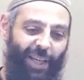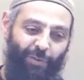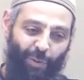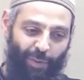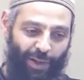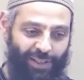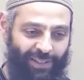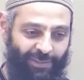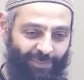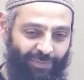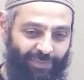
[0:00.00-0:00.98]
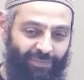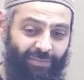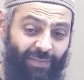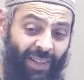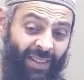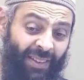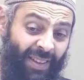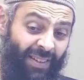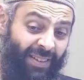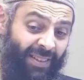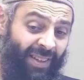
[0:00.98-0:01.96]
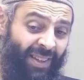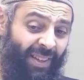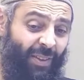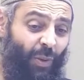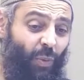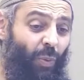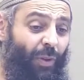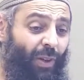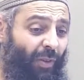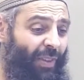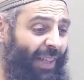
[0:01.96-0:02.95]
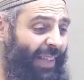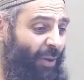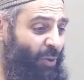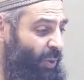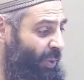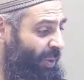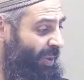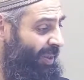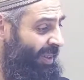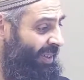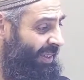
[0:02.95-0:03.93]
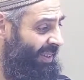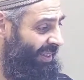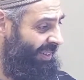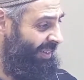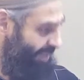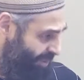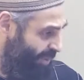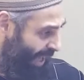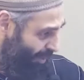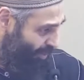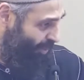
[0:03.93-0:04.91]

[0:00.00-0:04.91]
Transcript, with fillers: they gave him a razor. Then the woman of that household, you know, the